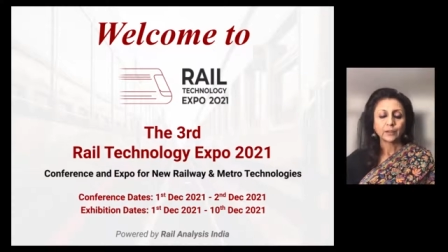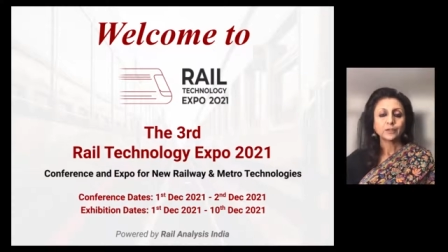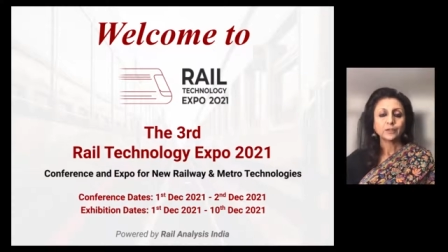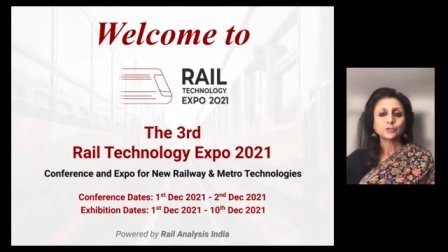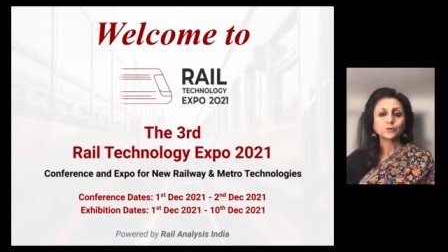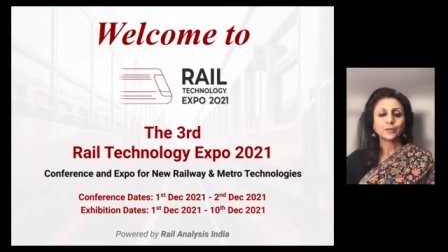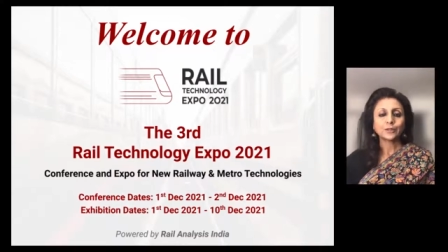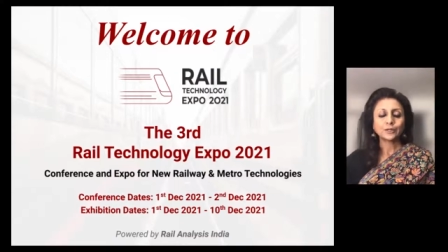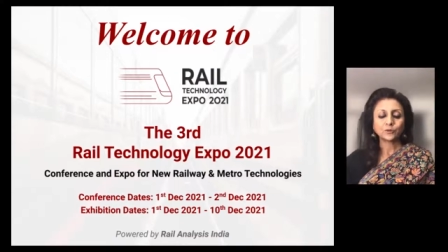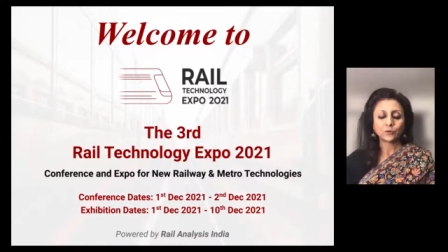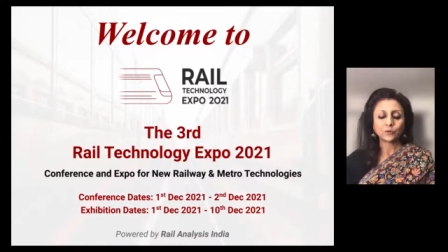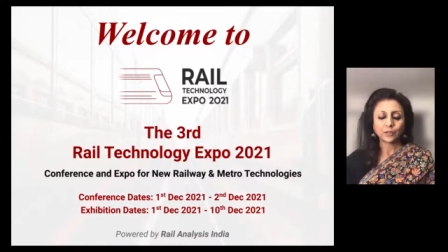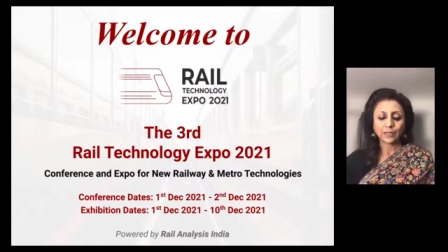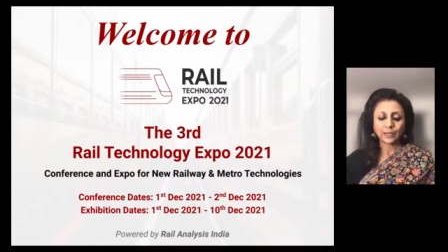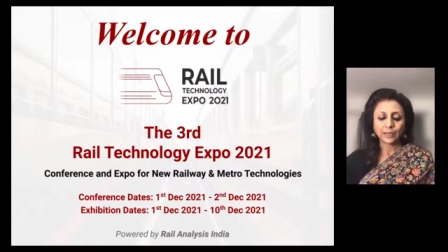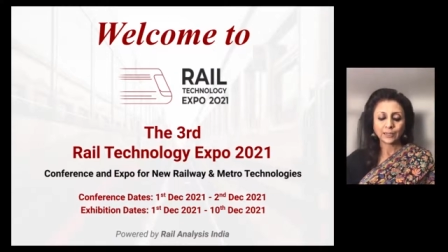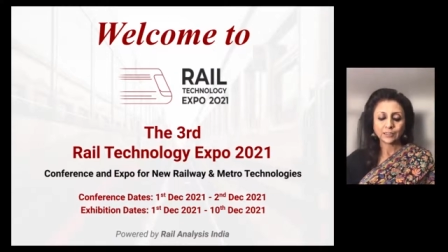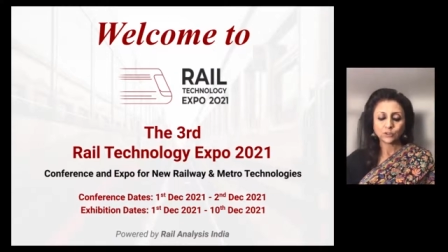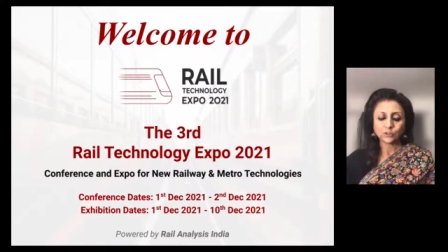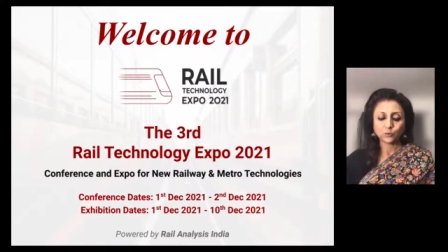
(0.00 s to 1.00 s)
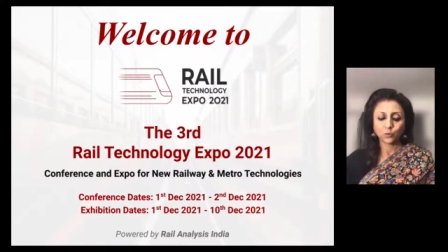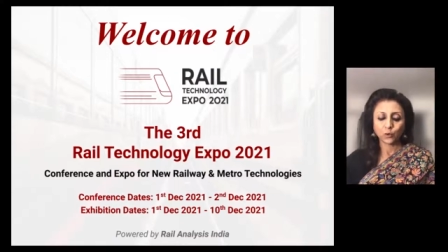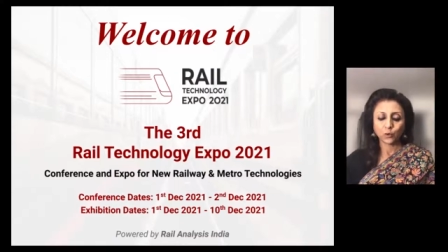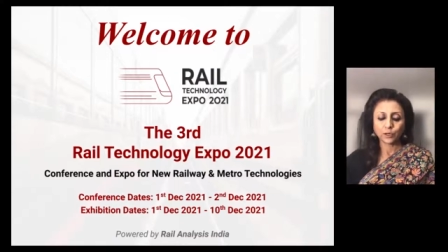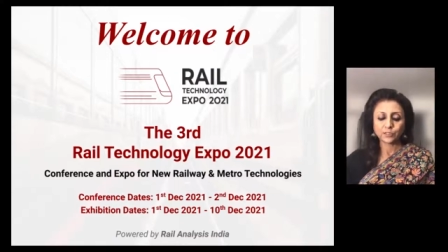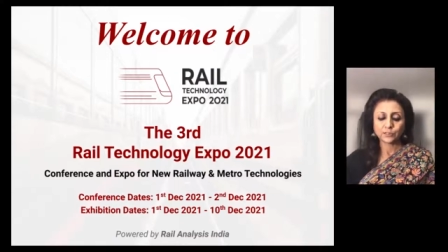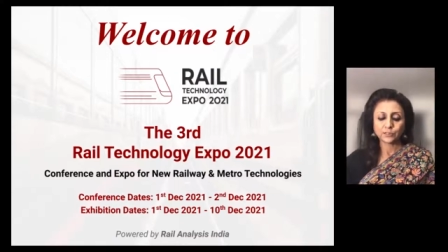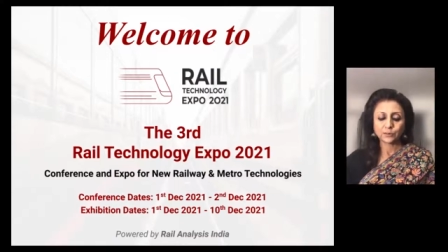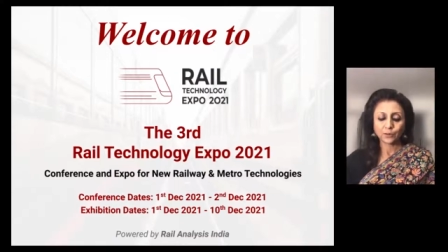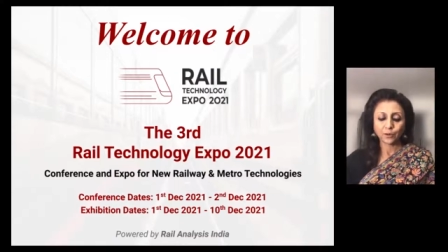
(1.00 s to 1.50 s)
centralized
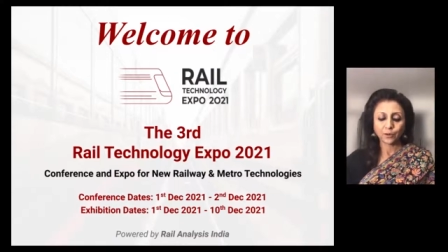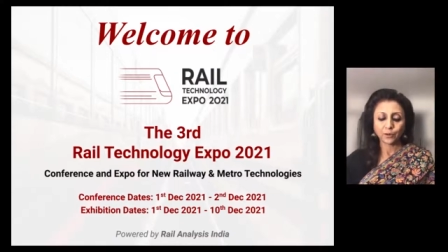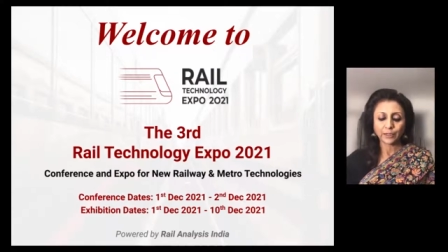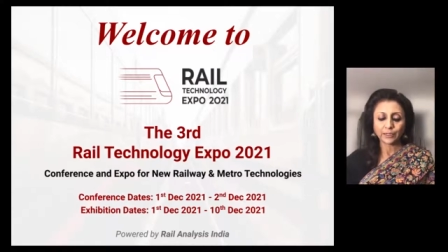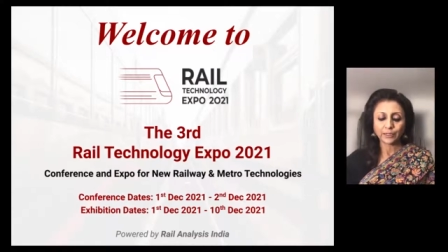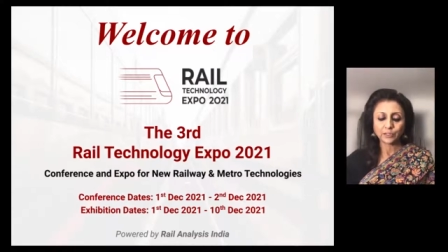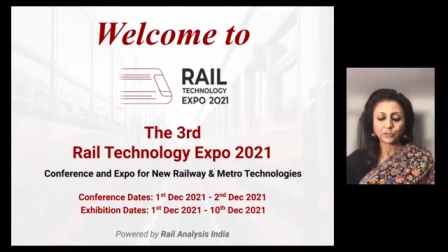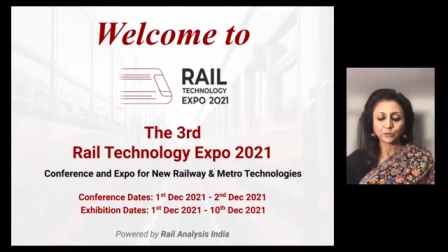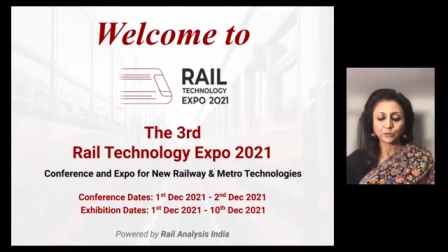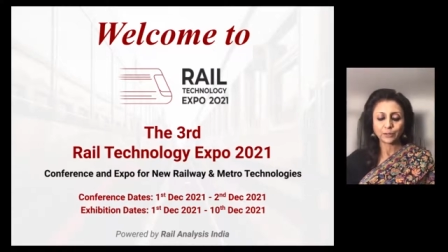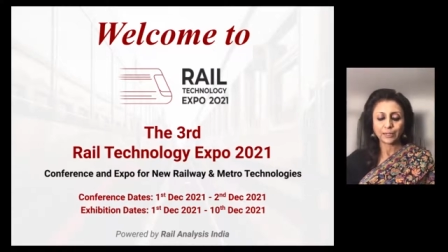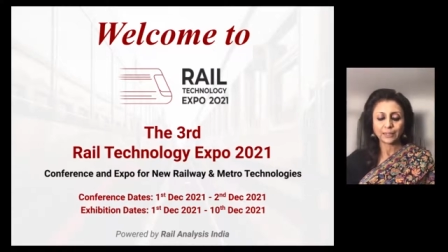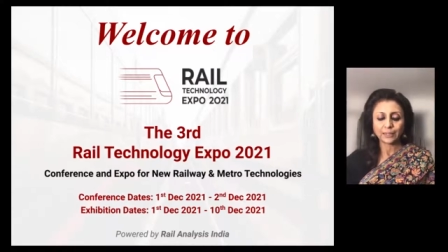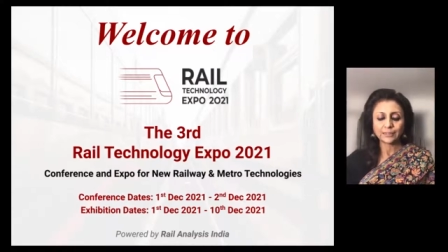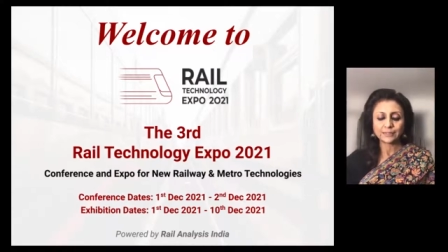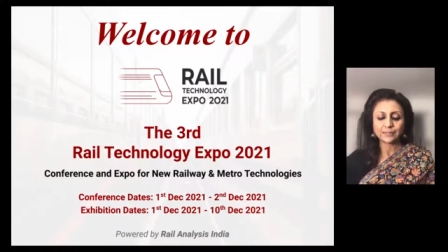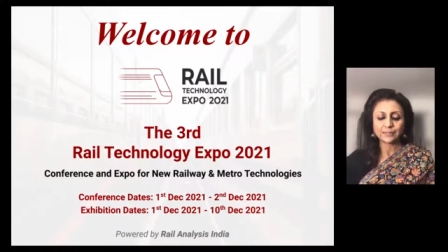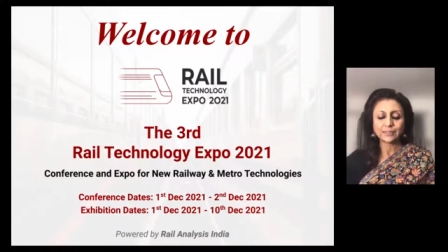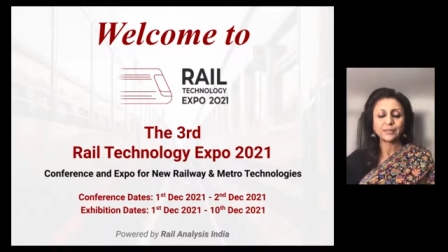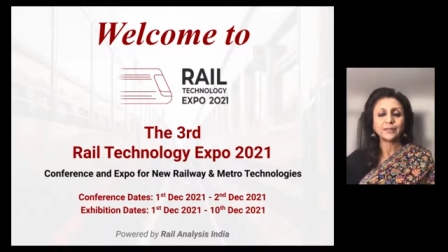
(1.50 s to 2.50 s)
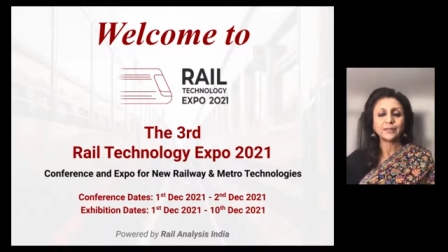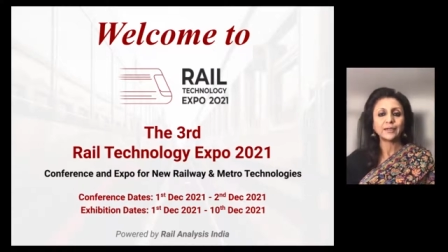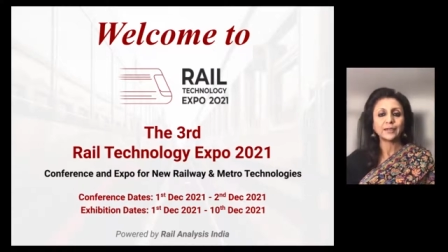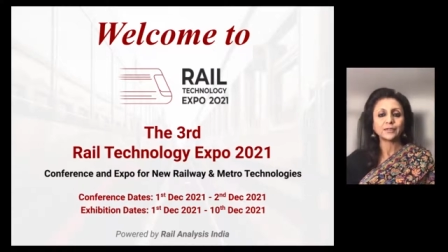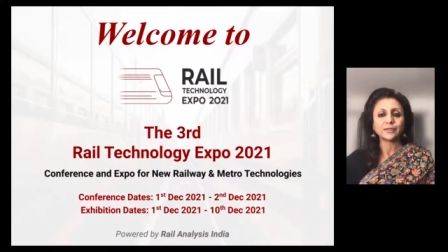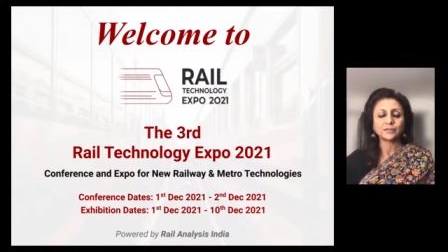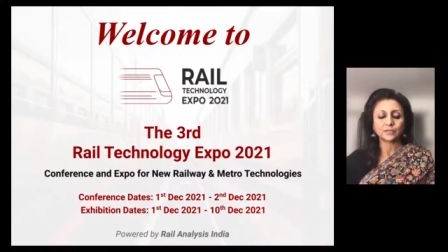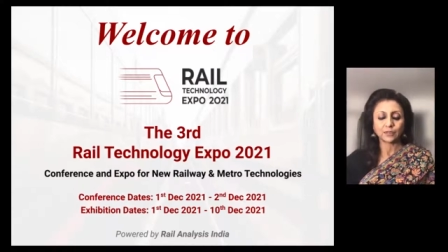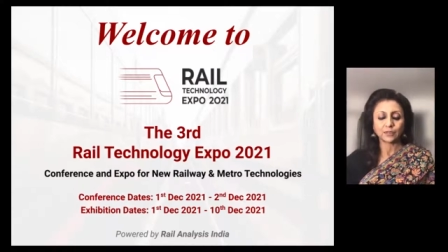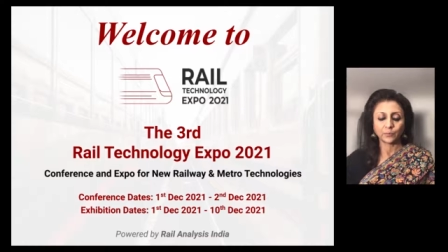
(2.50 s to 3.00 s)
voice logging to LC
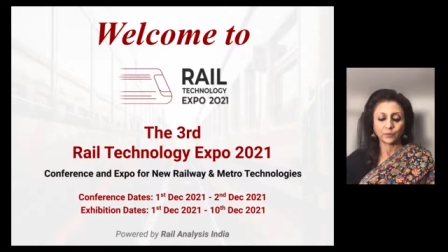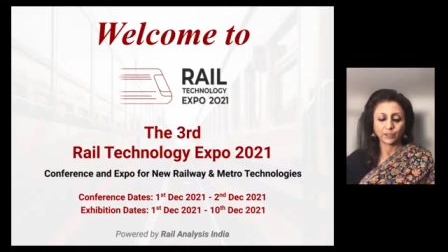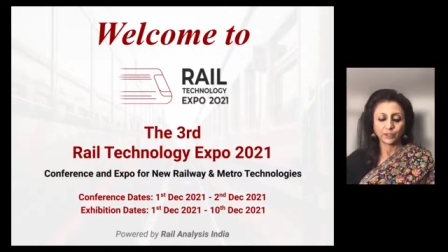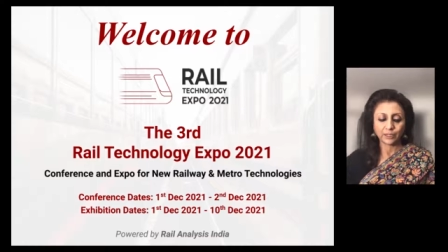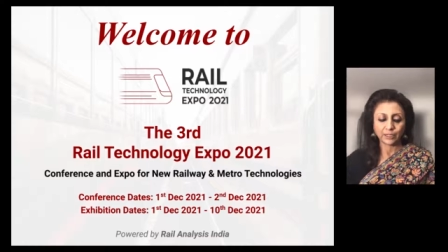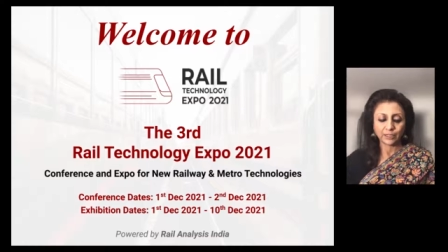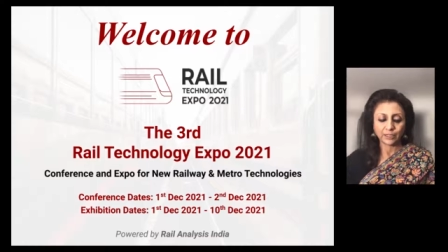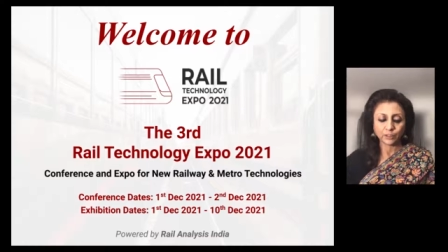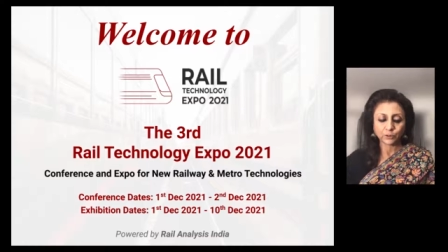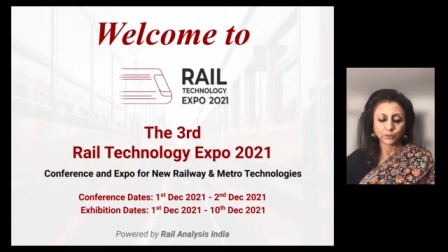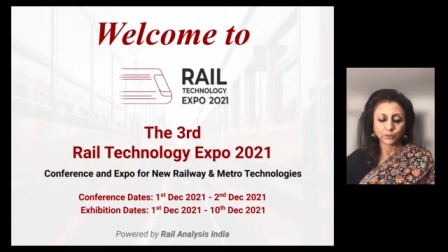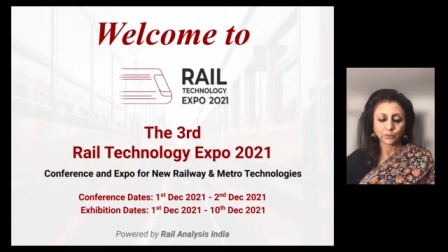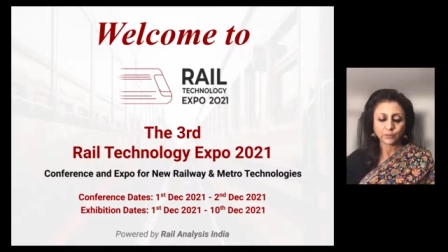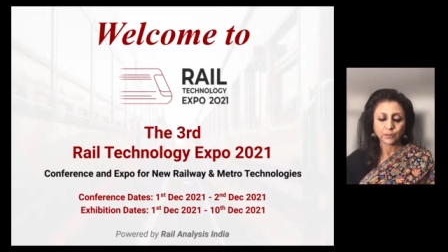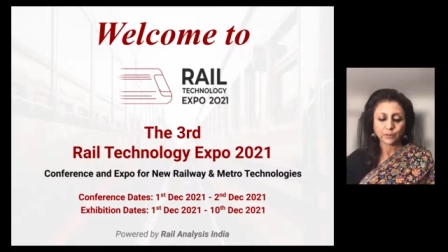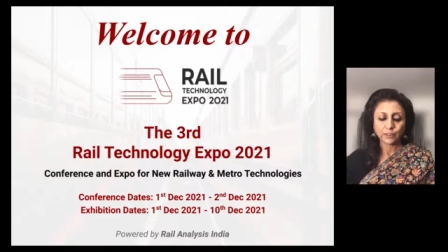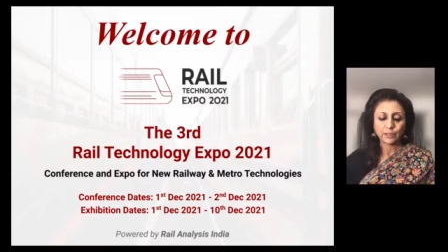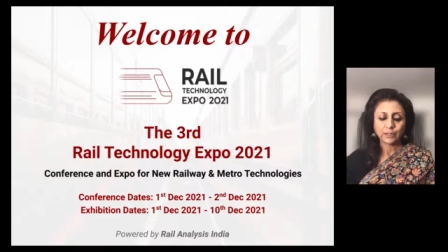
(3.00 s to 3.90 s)
gate communication,